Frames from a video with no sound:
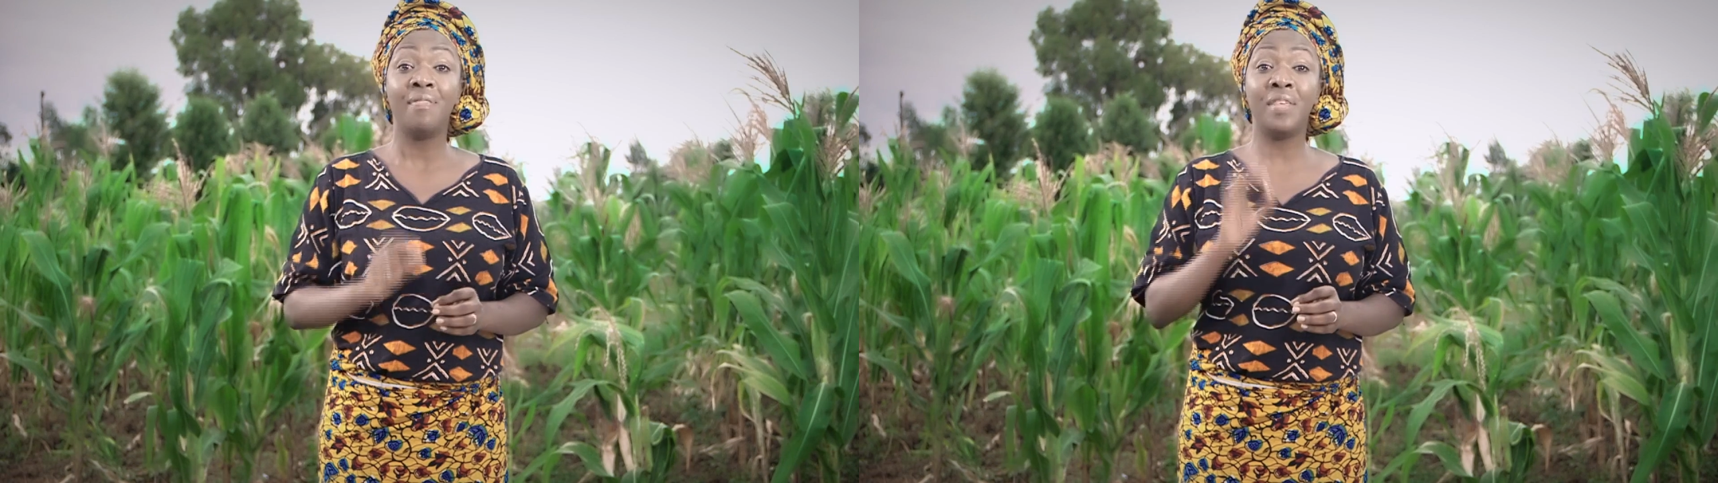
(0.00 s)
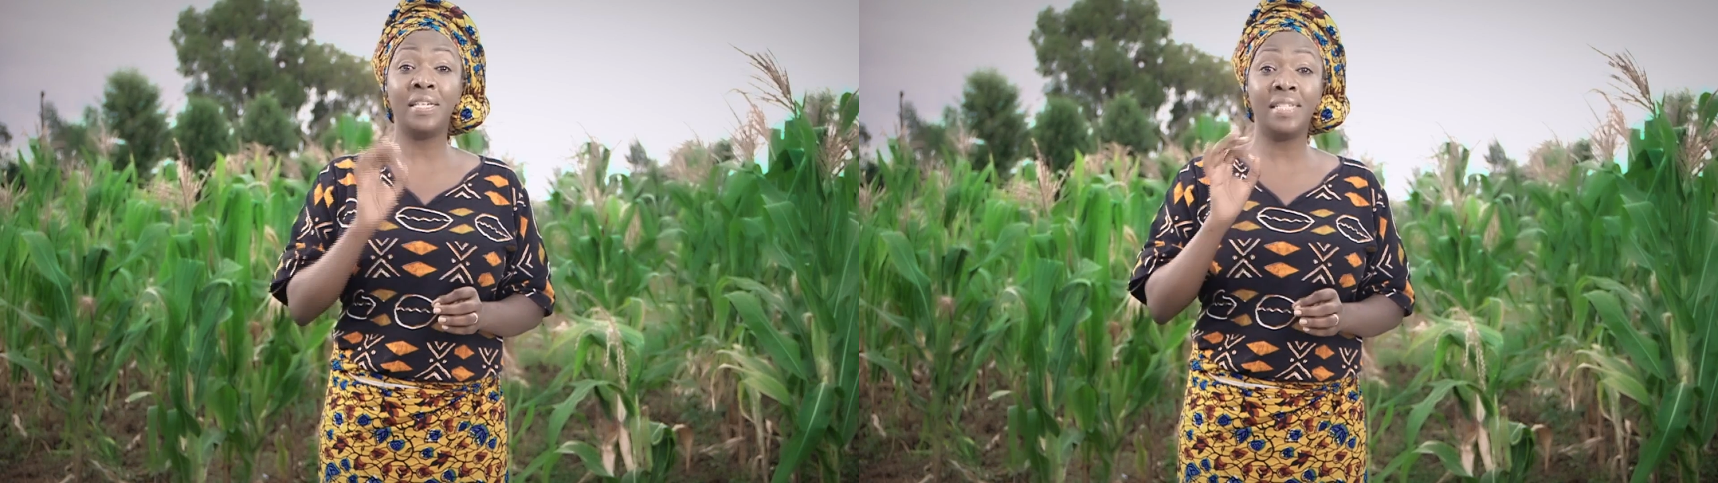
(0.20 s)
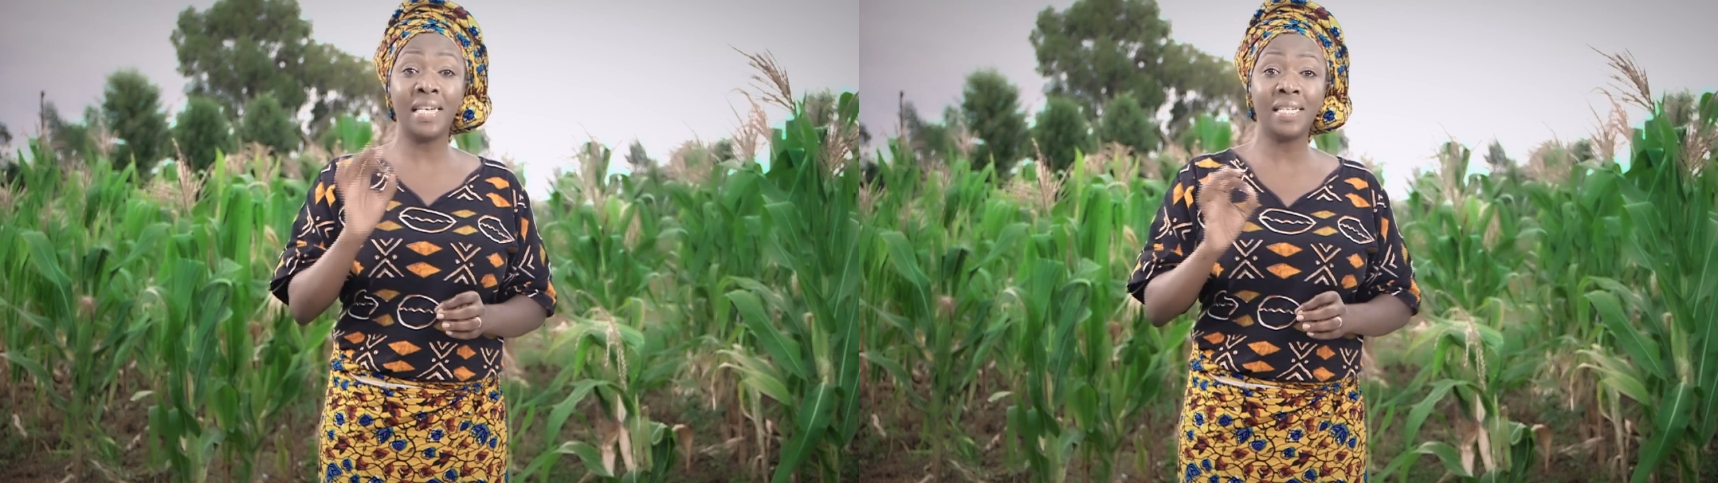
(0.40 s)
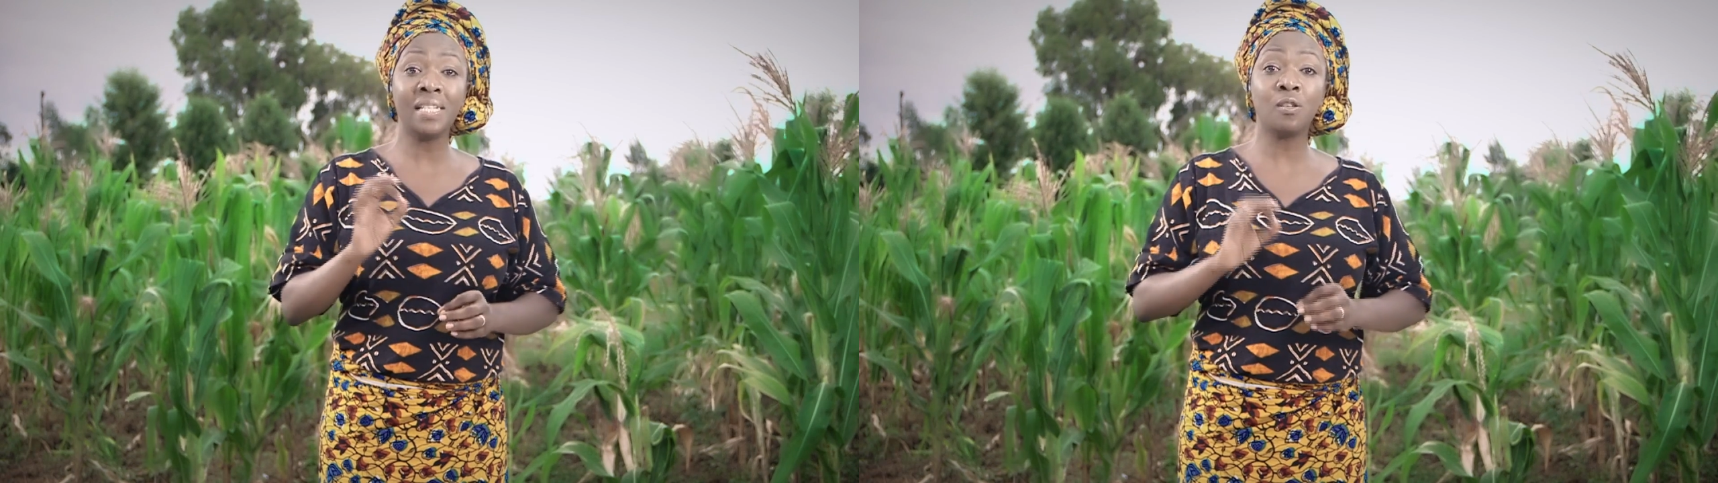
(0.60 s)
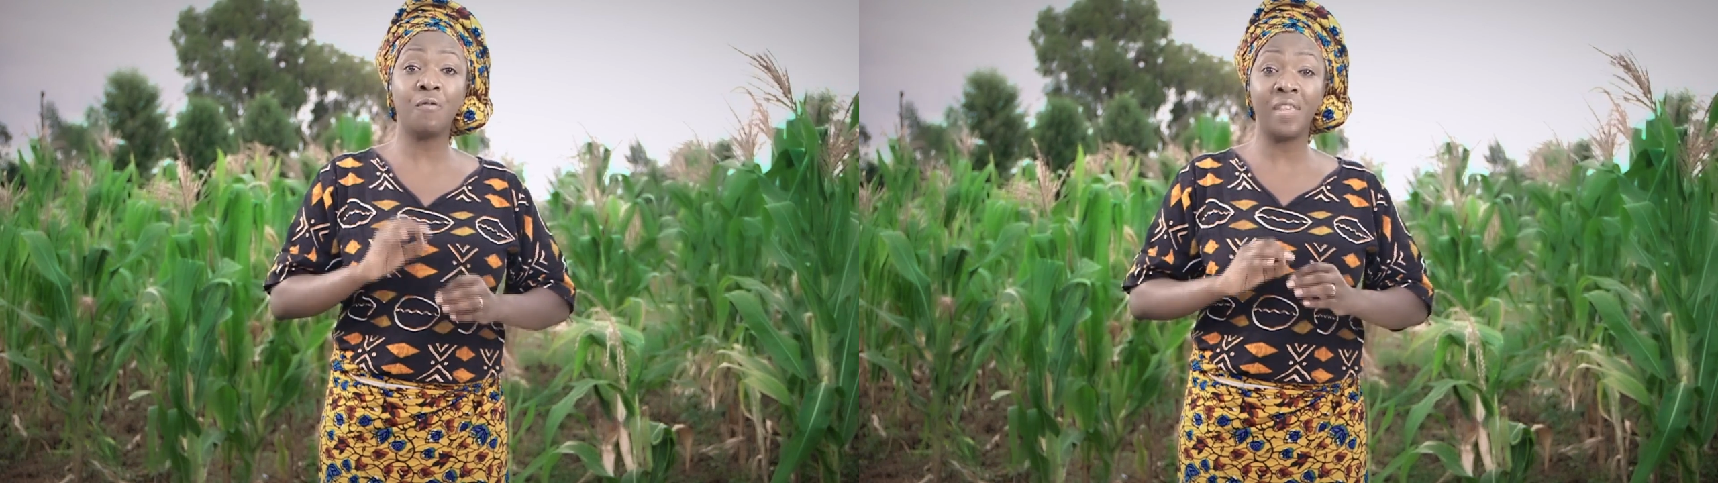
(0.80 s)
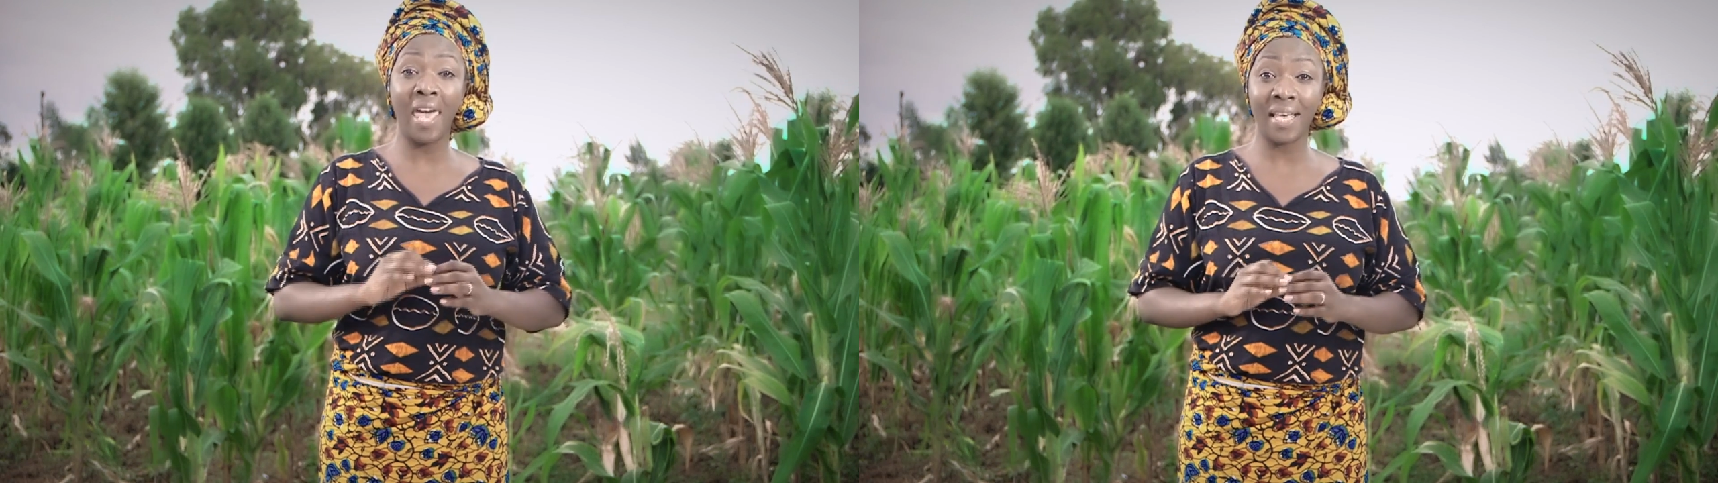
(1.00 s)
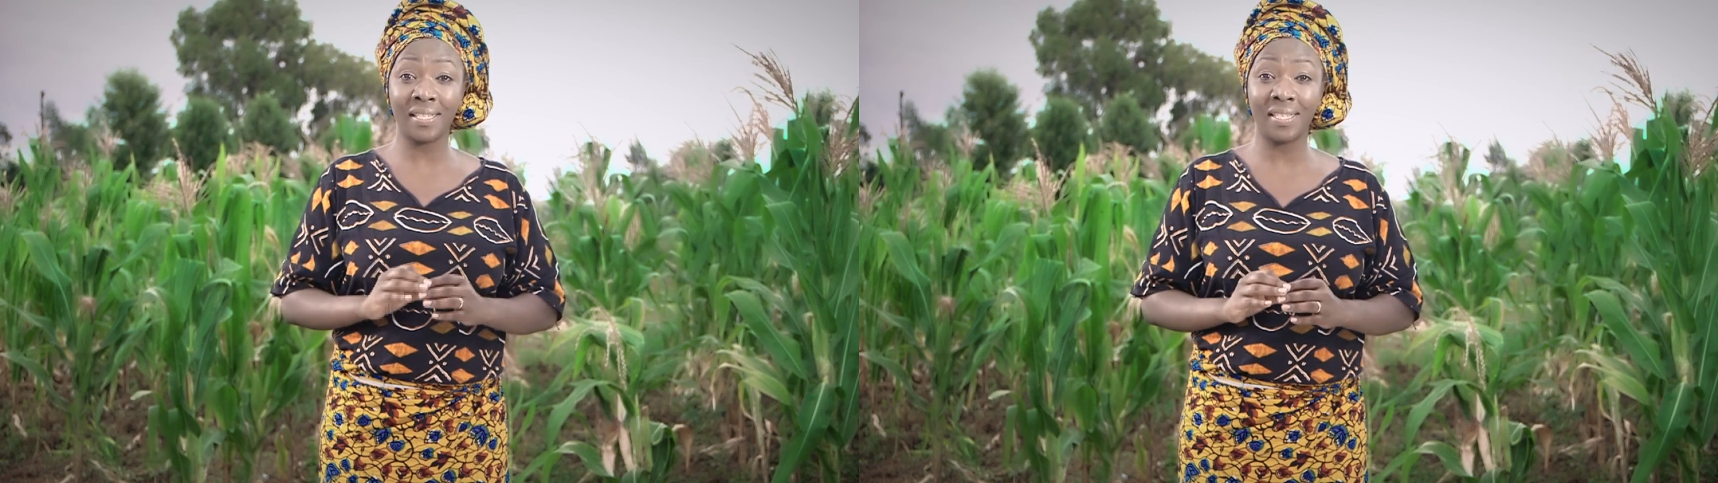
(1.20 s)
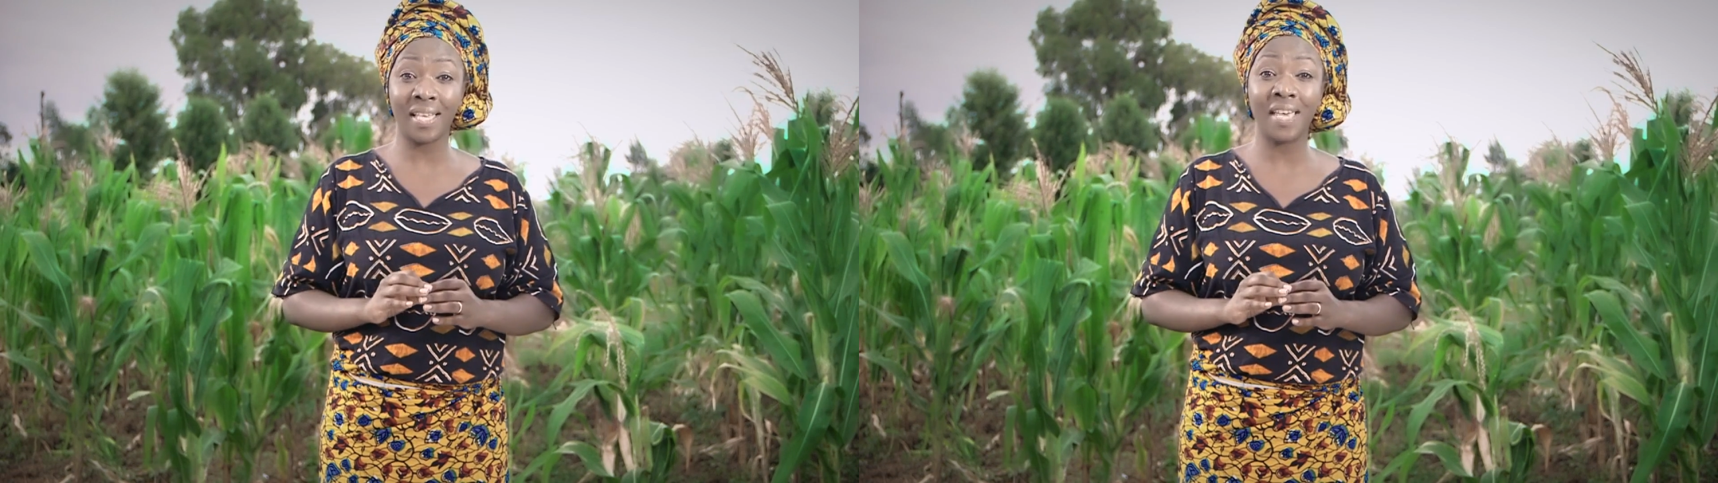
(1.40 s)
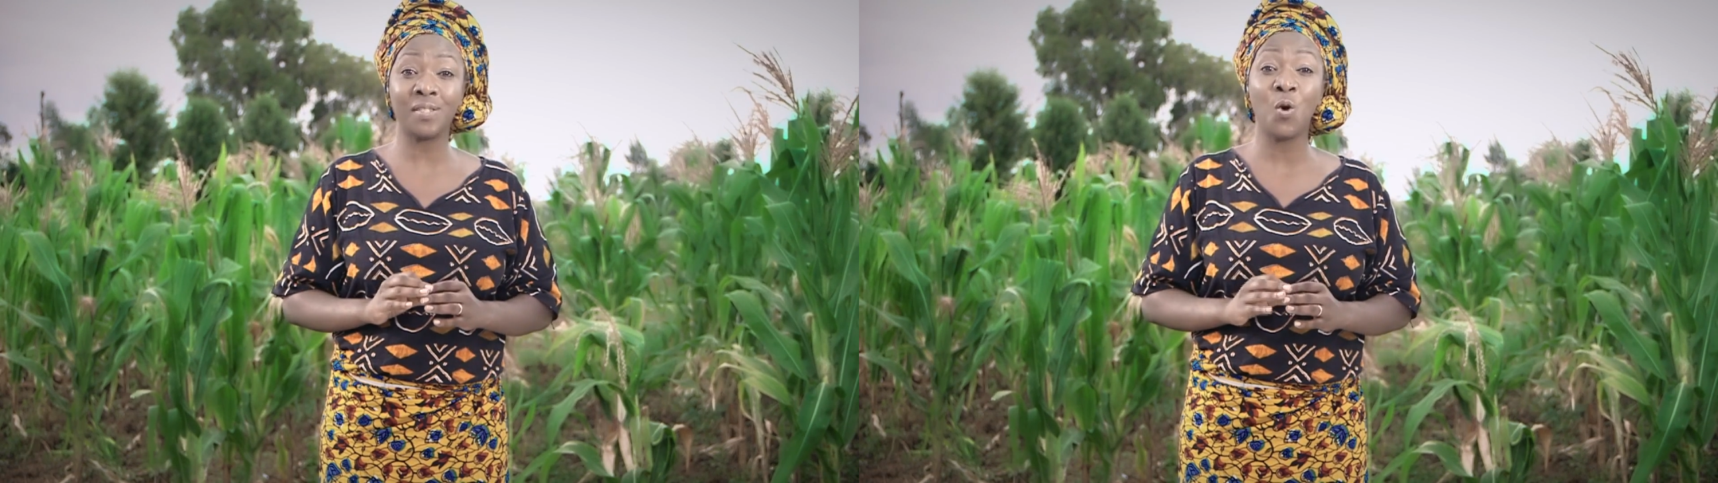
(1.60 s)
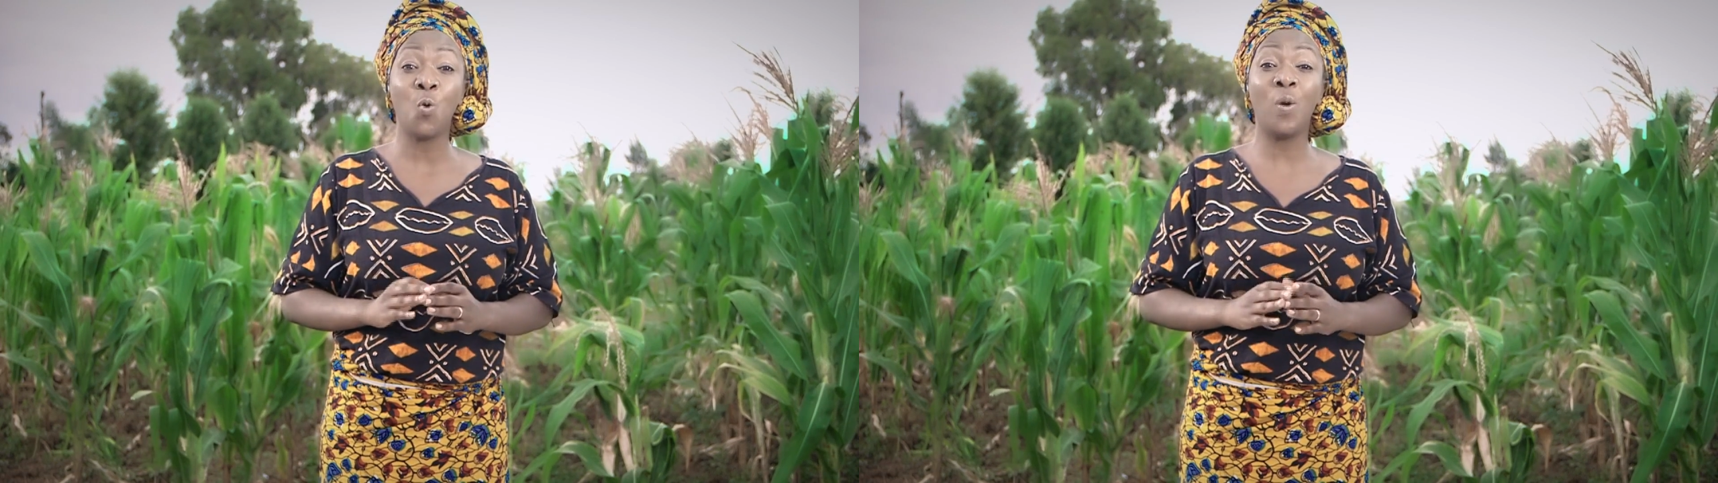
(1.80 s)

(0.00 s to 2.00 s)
The details of the exercise